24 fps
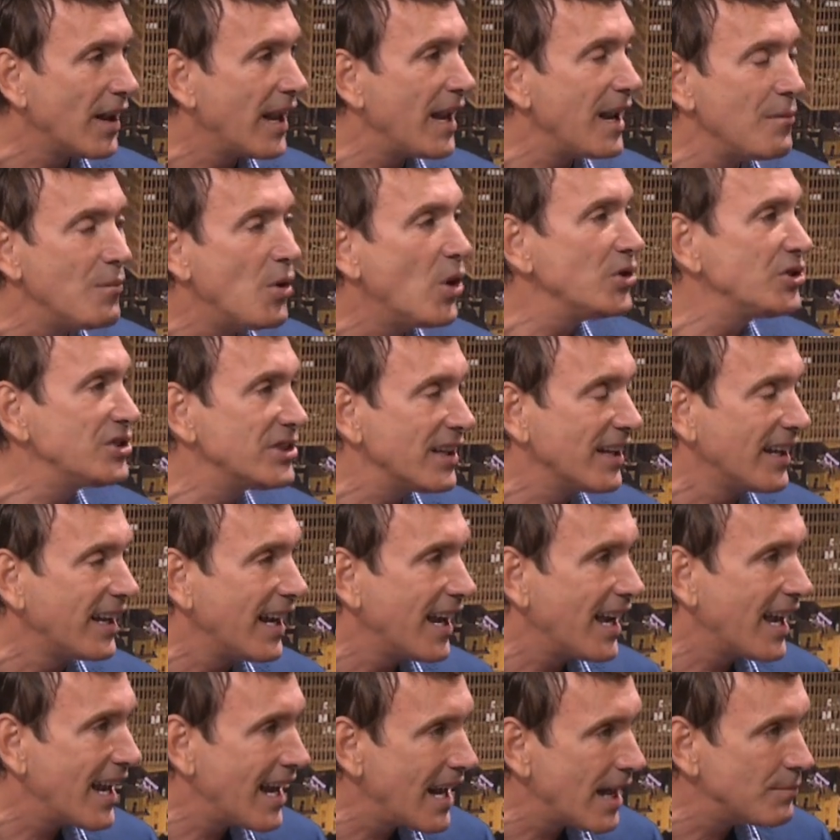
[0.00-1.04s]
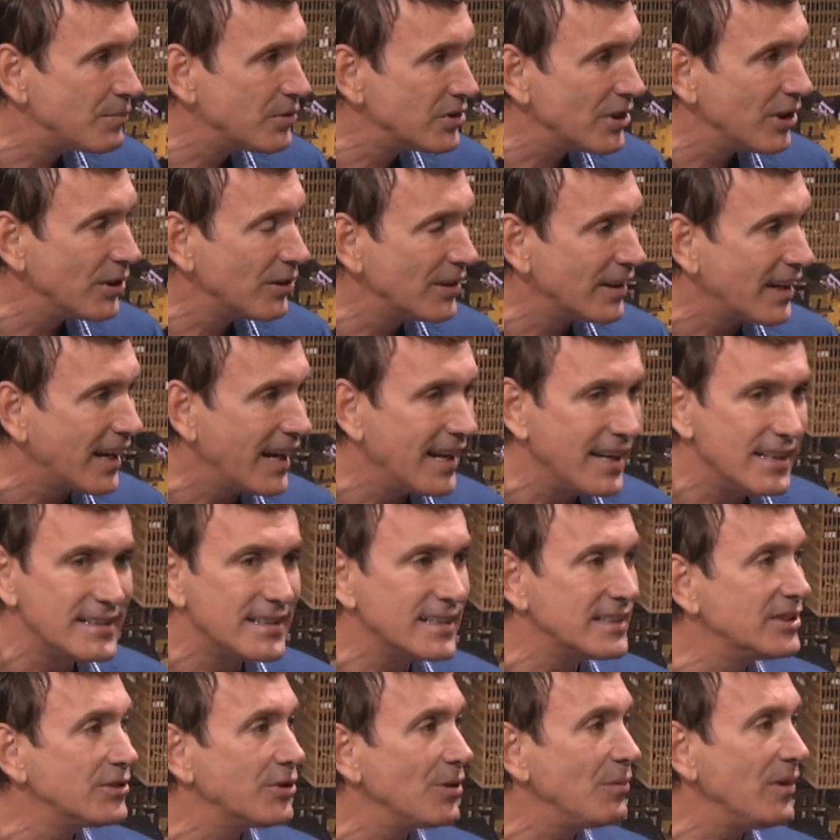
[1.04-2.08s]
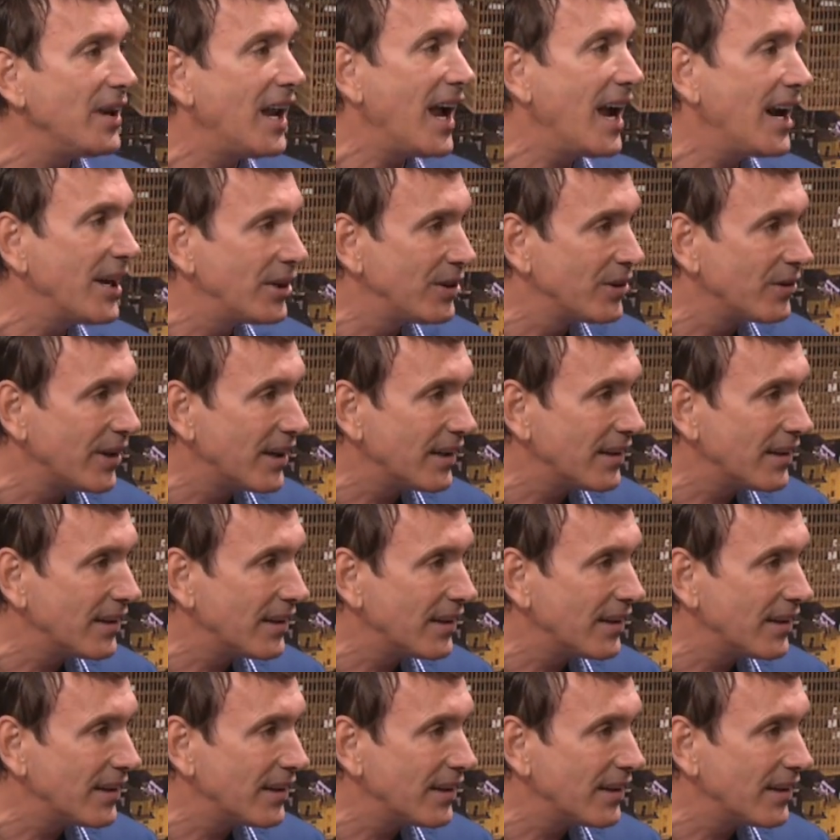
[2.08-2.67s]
emotionally and absolutely, and it's extremely accurate.